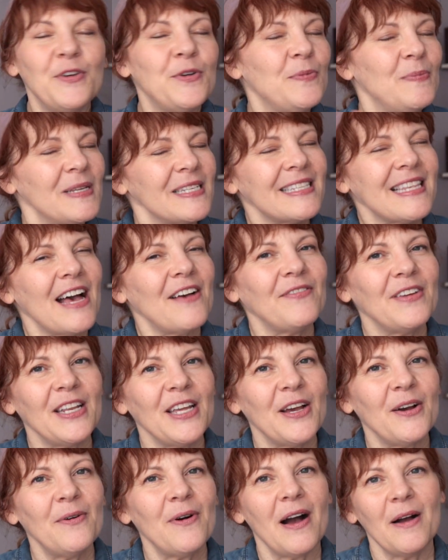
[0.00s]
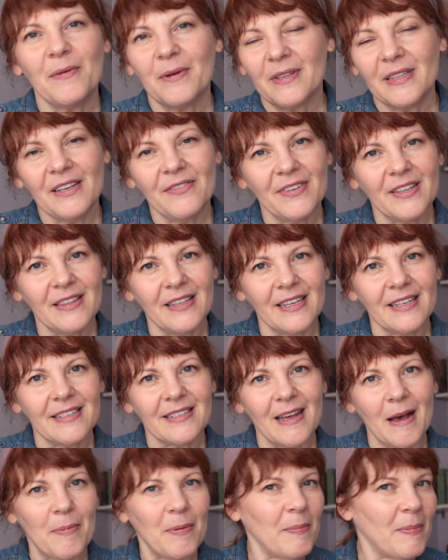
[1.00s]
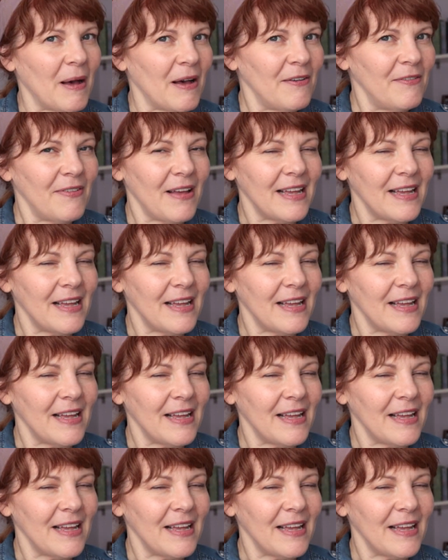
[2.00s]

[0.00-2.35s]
you missed that video, I will leave it linked up above